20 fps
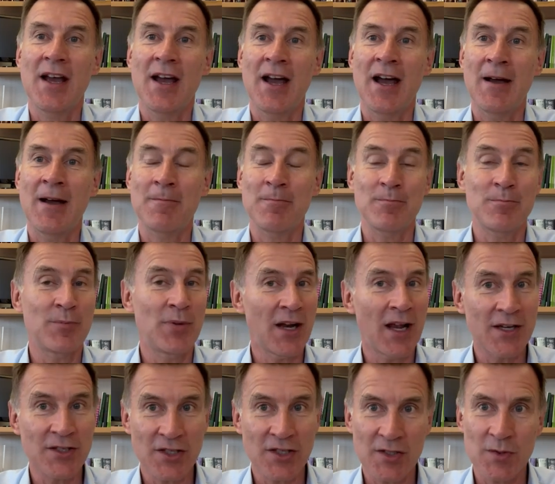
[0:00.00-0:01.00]
Um, but
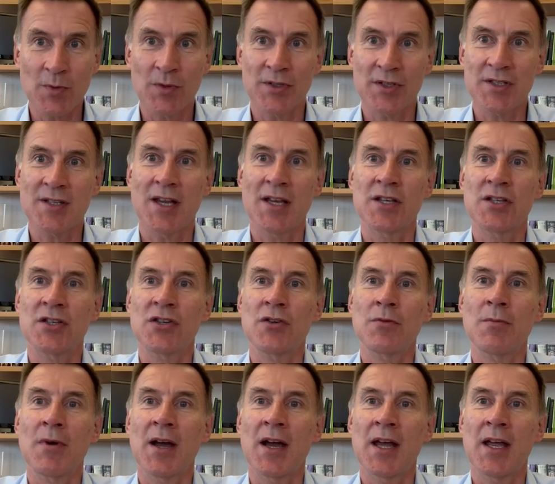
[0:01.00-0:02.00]
I just want to send you
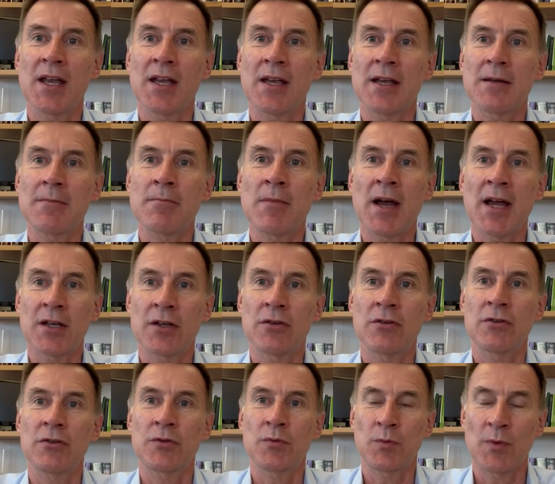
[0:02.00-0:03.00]
my, my
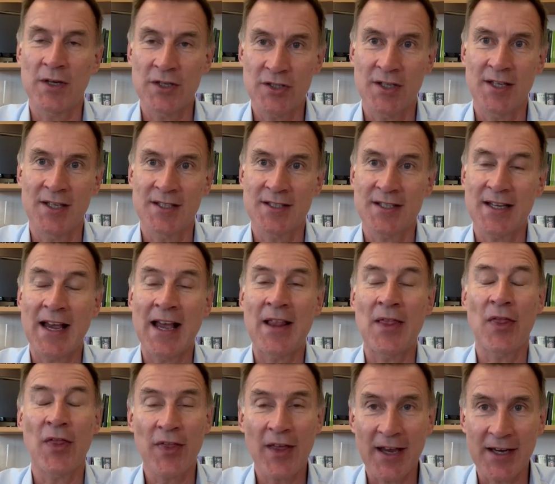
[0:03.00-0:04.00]
good wishes
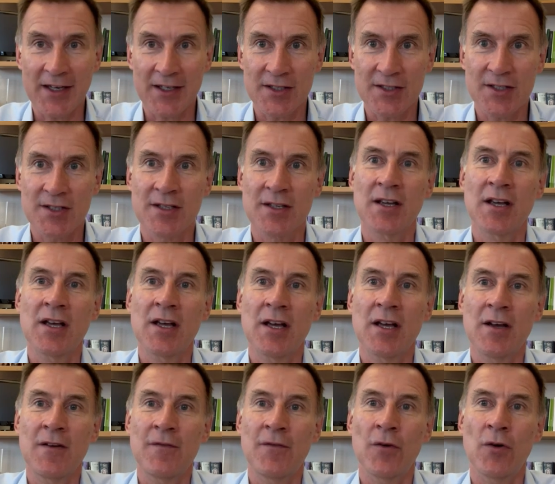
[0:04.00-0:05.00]
and thanks
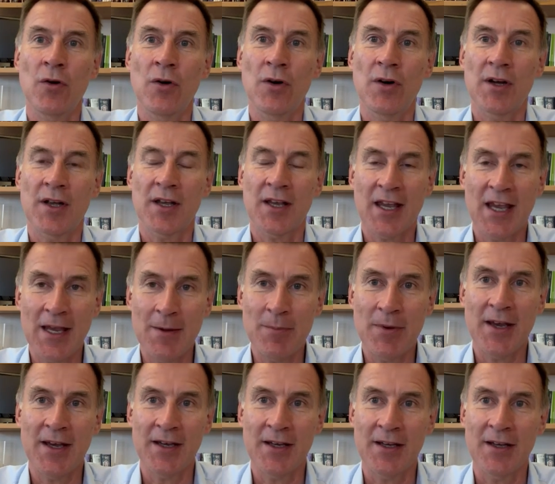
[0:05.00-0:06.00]
for
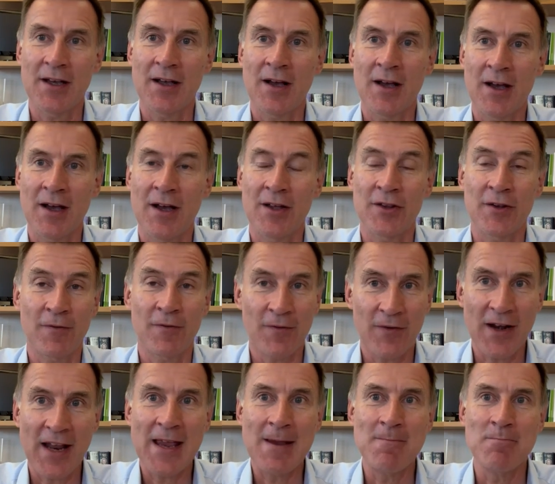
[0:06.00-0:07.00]
keeping uh, the
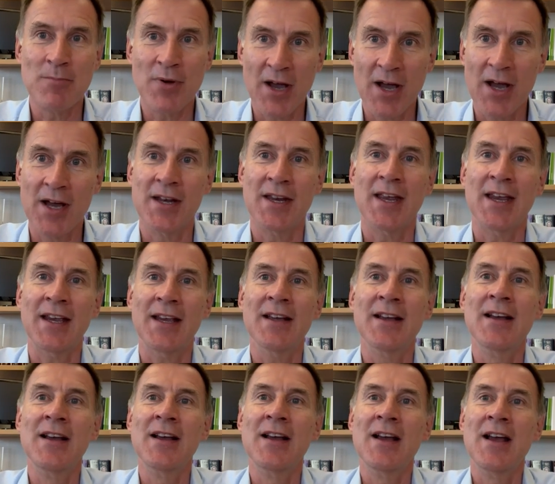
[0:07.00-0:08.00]
flame burning
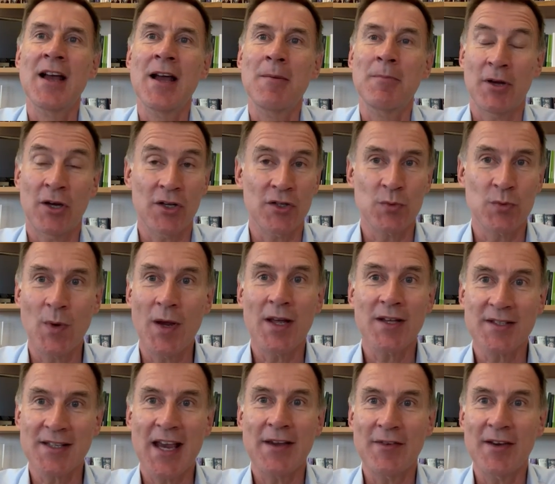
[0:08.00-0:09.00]
because we are
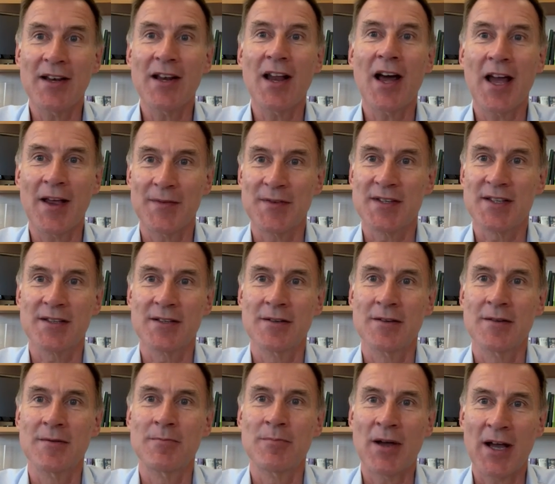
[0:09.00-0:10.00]
saving lives
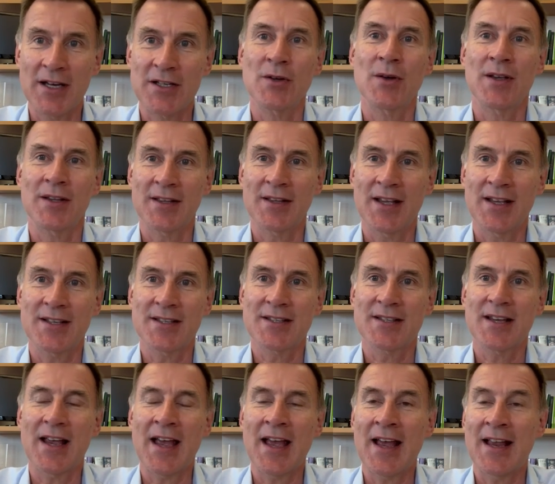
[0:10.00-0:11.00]
by doing
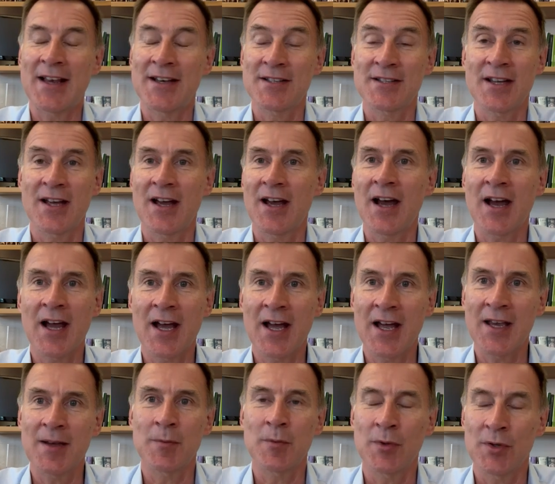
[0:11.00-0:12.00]
this. And uh,
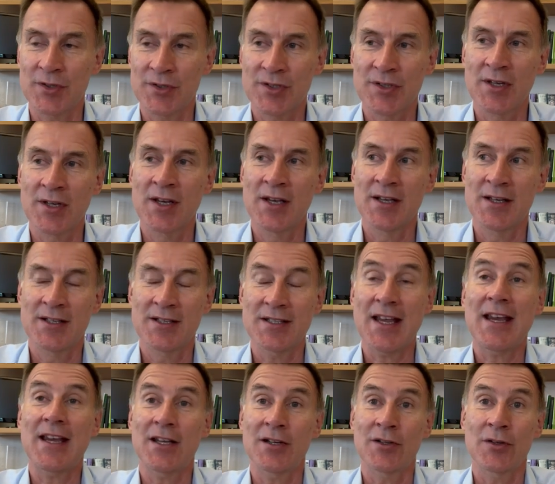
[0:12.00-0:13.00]
I was
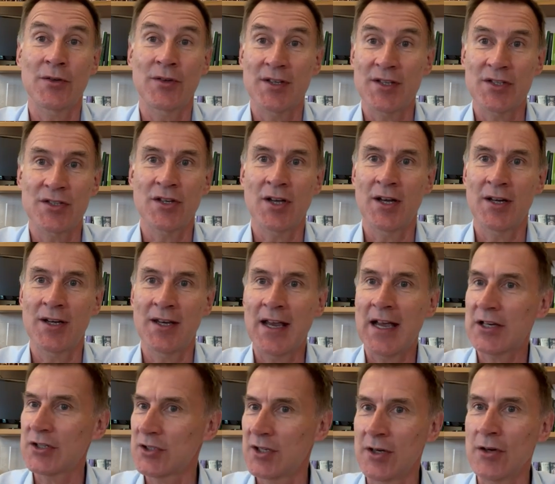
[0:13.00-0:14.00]
taken on this journey
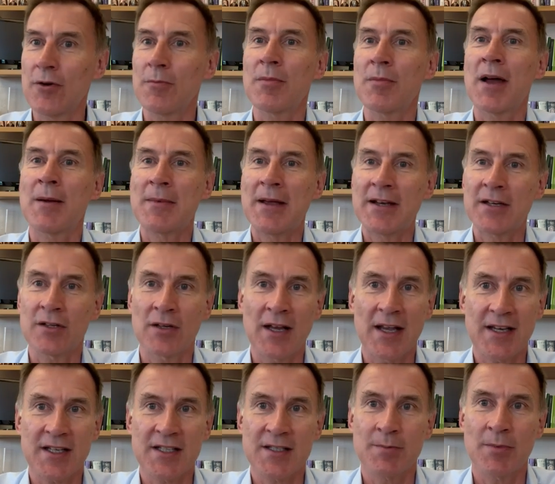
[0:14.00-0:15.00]
actually not by medical
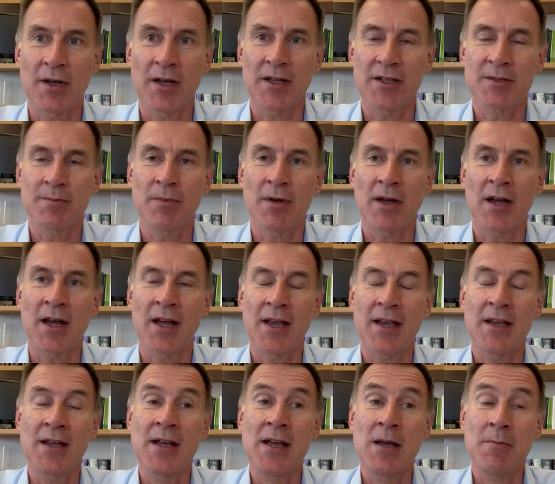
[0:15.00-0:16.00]
experts, by
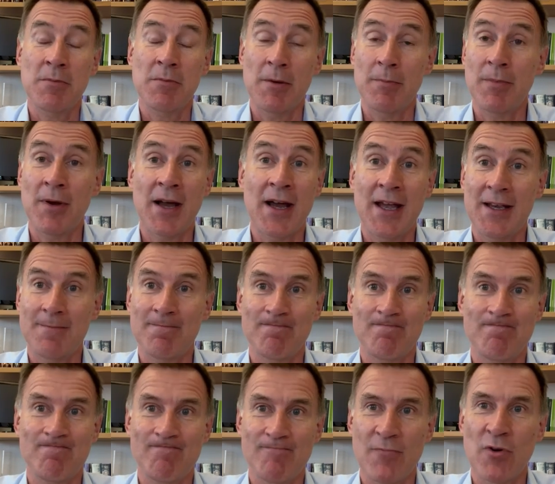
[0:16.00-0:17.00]
but by
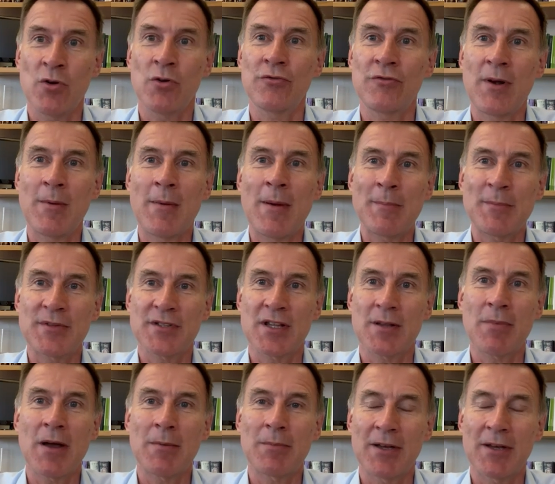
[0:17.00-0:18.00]
ordinary members of the
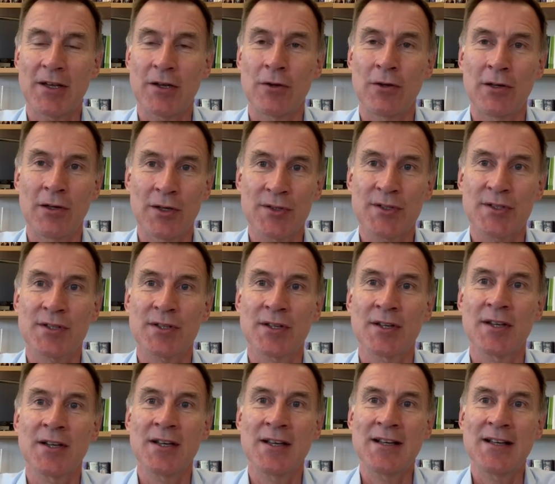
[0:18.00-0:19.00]
public who'd lost
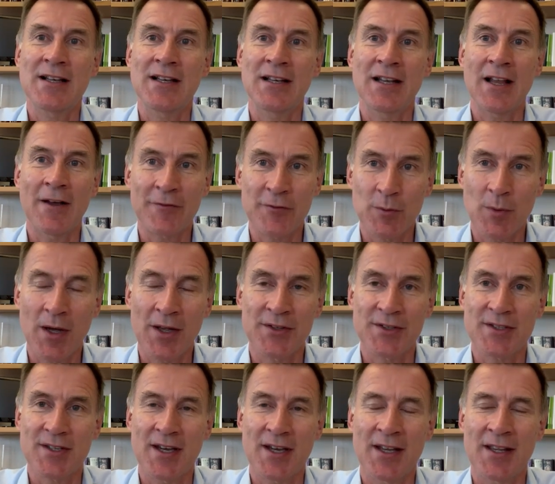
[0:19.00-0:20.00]
loved
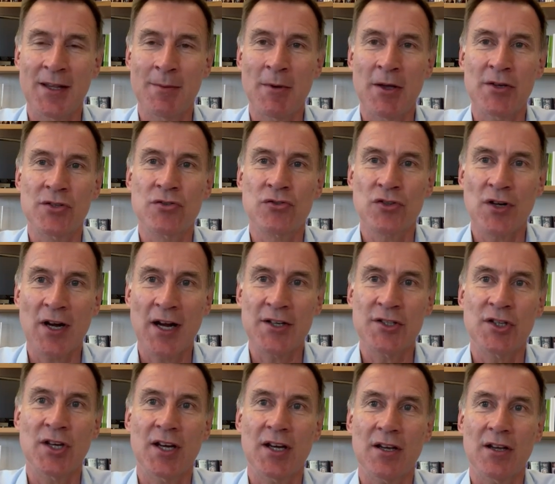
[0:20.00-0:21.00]
ones in the most
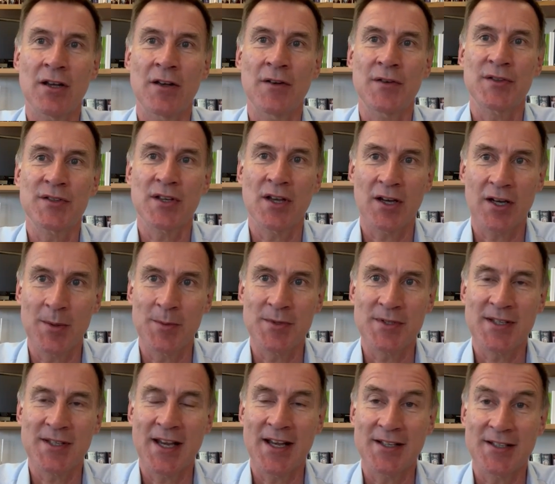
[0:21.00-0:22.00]
tragic of
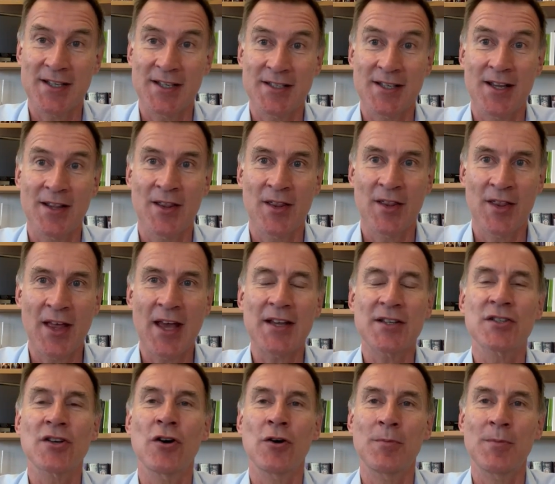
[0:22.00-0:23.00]
circumstances. That
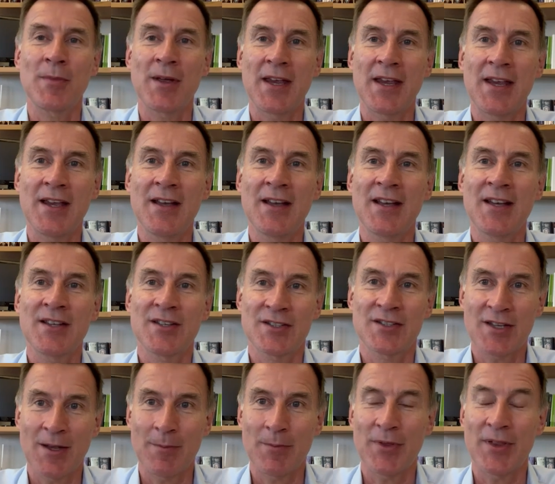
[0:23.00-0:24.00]
told me
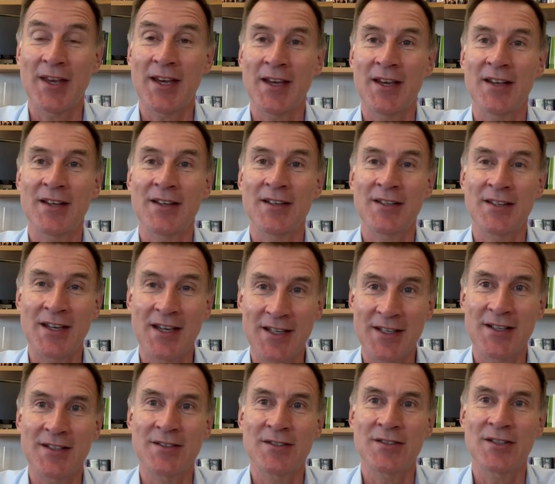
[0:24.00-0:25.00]
something
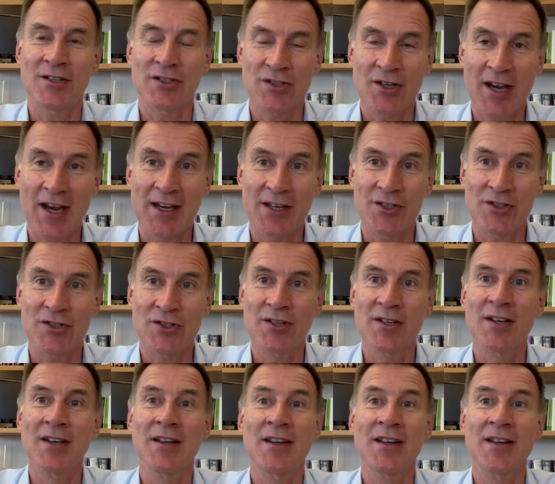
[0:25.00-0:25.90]
needed to change.